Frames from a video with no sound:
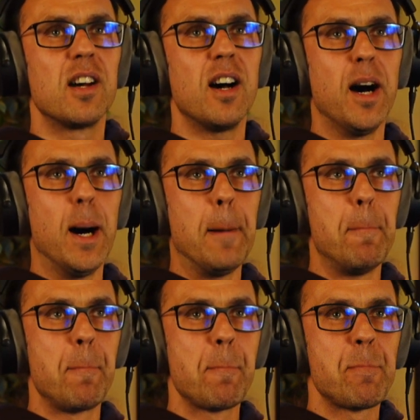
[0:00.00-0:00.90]

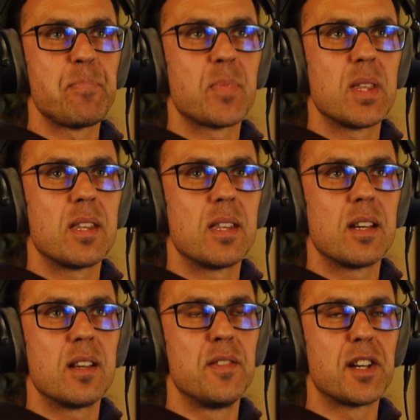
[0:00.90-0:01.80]
The
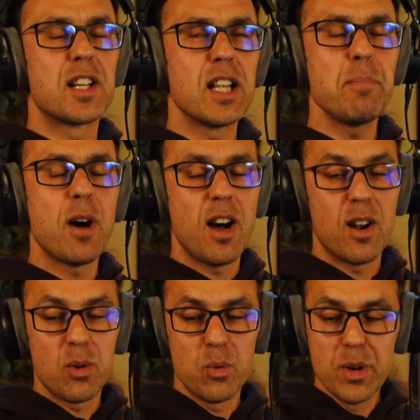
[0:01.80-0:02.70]

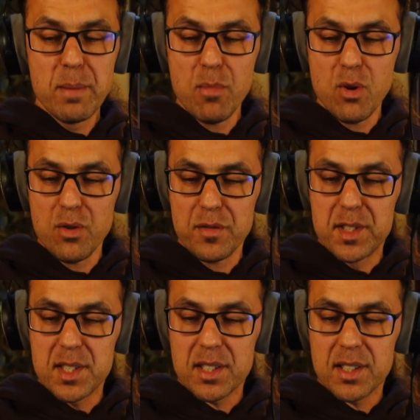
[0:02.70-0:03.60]
clipper
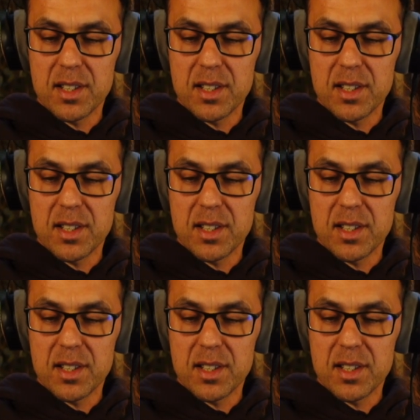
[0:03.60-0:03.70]
removes